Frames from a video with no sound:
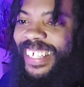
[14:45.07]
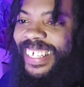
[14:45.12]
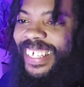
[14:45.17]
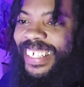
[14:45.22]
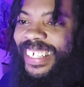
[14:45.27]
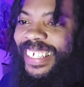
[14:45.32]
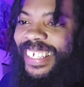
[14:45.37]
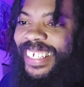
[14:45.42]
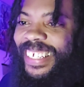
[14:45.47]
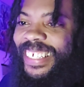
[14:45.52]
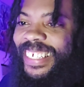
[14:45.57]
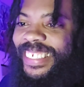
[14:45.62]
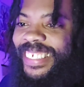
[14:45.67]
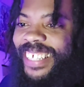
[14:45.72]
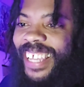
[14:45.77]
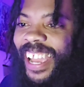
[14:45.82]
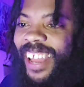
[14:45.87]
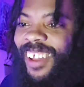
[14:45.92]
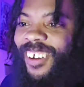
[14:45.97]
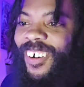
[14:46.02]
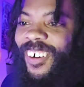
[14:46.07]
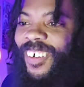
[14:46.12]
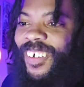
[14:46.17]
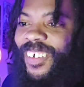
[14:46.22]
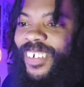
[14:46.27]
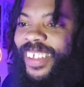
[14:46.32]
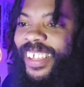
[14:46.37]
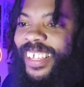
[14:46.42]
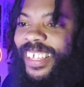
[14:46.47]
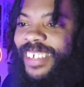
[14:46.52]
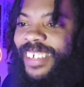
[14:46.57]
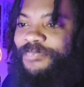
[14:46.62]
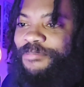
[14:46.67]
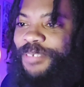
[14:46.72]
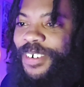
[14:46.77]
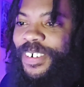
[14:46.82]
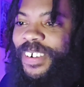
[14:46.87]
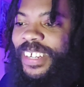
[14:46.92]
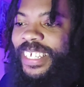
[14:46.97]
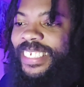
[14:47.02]
He's got a hold of him,
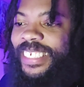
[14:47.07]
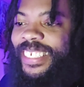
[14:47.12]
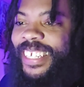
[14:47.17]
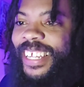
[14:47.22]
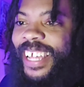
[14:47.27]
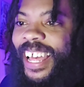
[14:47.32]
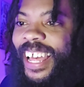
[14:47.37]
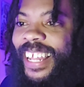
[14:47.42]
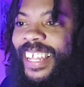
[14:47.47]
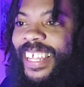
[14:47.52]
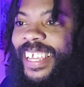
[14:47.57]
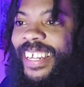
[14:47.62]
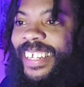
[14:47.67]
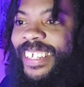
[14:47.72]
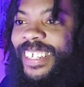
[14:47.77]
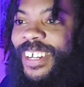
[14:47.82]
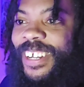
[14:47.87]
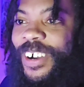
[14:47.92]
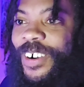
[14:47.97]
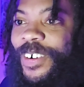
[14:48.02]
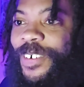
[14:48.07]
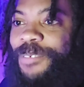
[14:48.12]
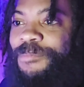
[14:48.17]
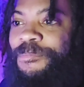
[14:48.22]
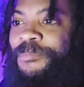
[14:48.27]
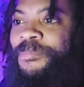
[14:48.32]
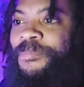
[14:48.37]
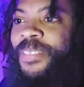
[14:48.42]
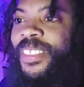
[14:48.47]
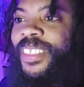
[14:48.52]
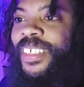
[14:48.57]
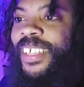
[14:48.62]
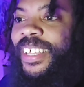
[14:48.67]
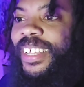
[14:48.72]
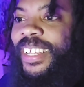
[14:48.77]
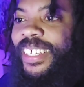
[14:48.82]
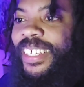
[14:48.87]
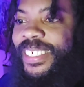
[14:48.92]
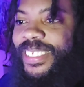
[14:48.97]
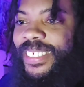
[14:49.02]
bro, and he's not letting go.
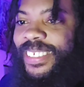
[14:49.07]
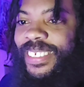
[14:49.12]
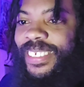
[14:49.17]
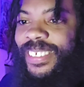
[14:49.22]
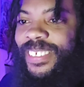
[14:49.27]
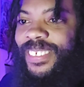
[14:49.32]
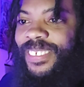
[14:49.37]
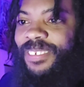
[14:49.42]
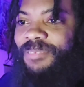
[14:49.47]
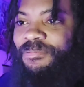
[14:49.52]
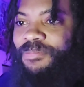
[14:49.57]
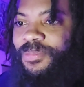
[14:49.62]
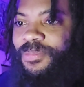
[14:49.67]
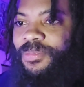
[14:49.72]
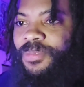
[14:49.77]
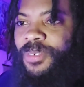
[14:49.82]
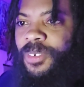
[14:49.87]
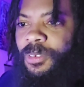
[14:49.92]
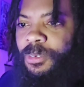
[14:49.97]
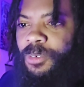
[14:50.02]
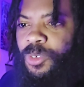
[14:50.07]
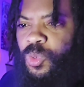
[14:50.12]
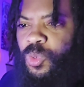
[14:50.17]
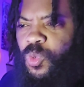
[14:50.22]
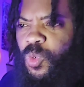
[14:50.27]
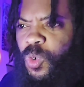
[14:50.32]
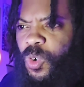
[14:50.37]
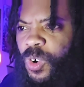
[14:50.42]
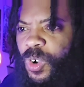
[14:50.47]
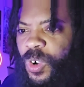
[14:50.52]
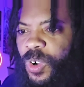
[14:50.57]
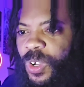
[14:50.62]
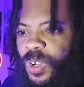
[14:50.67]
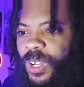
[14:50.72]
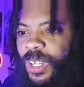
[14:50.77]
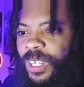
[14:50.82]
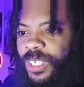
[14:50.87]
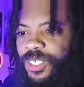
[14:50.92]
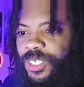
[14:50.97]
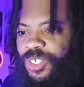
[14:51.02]
Says,
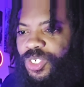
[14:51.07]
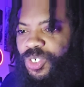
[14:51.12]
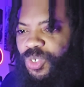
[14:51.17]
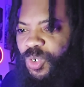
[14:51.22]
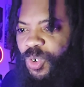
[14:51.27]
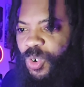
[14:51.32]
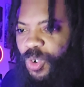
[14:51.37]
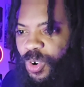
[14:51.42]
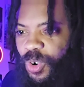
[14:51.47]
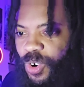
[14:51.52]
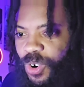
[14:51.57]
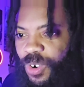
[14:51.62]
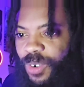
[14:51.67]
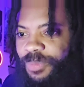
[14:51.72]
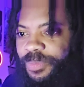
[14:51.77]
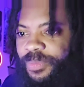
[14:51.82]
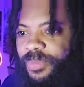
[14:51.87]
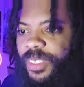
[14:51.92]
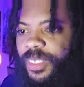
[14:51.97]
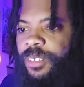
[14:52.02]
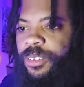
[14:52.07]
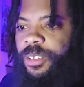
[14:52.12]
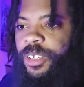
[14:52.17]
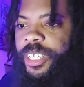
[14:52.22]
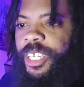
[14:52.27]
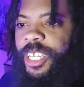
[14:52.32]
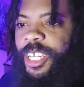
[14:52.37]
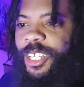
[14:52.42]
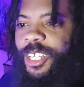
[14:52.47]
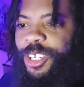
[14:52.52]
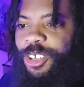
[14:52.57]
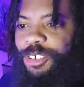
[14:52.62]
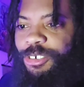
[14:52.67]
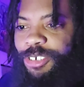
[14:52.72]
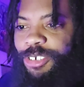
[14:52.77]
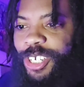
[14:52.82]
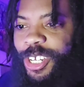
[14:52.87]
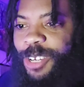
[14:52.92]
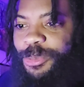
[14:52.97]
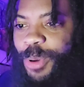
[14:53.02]
screw. Look at
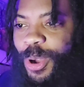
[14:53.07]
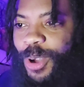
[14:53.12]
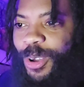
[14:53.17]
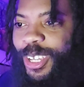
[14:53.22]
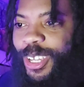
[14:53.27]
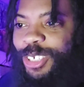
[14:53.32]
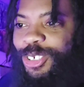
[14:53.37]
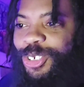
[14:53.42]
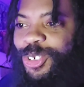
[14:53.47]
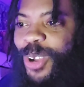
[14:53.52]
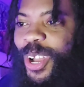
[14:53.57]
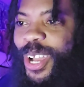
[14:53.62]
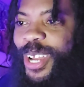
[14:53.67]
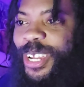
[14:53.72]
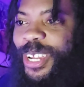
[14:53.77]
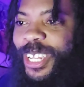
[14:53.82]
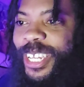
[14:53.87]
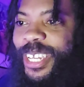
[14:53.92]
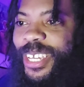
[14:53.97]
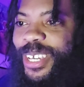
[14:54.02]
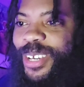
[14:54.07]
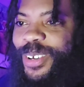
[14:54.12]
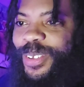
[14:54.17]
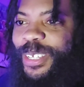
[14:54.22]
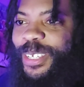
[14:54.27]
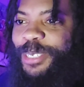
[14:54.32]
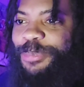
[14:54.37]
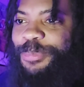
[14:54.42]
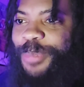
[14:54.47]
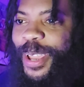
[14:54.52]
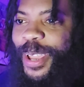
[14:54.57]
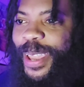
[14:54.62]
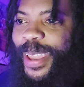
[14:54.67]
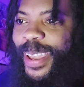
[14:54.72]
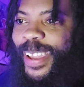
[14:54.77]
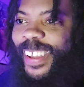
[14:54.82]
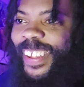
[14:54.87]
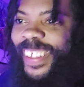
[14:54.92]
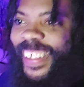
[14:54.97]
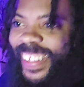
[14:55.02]
Yuji, bro. He's trying to kill this
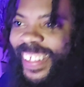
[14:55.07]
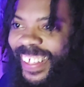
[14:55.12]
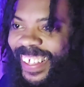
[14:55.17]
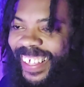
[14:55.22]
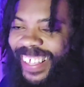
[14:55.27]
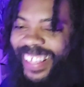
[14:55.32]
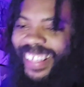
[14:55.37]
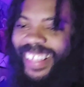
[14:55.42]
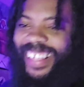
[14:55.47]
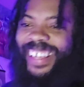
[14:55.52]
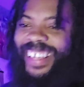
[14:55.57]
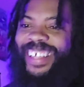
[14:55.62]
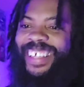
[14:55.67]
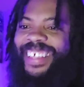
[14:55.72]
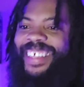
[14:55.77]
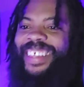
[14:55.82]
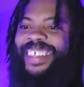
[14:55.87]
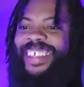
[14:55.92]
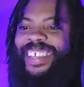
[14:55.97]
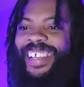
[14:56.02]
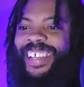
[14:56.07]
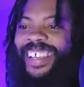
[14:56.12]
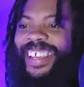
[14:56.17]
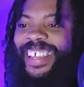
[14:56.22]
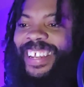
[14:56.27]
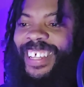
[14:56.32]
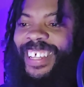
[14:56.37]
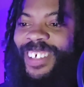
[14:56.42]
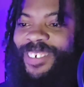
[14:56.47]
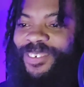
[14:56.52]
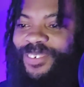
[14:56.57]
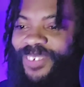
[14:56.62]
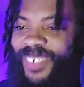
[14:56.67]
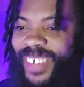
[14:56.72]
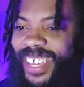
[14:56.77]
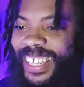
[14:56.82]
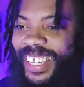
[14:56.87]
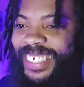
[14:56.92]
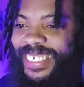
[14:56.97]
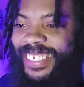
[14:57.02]
man. Look at the
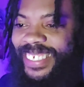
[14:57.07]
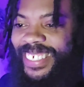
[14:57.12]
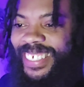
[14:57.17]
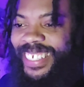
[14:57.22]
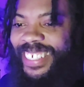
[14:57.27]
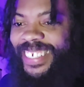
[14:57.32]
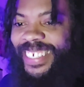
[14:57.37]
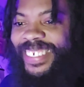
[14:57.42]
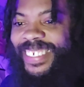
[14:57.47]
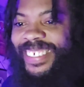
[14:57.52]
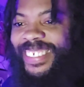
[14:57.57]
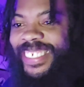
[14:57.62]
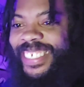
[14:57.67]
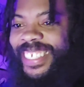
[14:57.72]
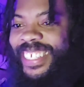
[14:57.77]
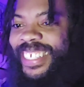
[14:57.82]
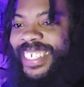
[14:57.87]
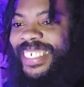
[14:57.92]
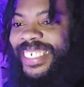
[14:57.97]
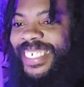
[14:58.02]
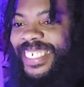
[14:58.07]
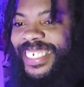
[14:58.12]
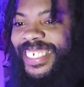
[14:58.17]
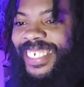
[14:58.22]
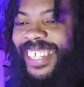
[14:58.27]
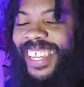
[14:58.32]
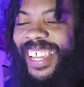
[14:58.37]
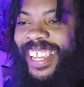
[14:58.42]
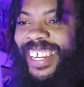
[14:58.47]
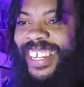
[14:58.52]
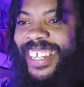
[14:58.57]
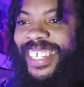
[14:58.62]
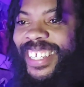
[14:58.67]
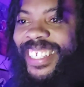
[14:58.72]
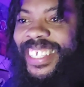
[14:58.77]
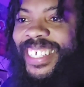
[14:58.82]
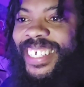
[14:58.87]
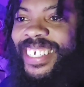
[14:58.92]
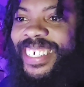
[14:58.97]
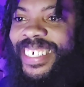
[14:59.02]
faces see Yuji. He's trying to
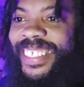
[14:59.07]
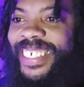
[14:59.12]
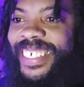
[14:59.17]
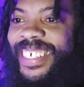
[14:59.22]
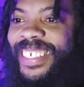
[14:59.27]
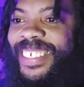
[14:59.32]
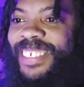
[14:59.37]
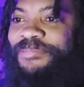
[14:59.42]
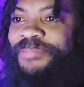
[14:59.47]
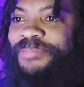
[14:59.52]
kill this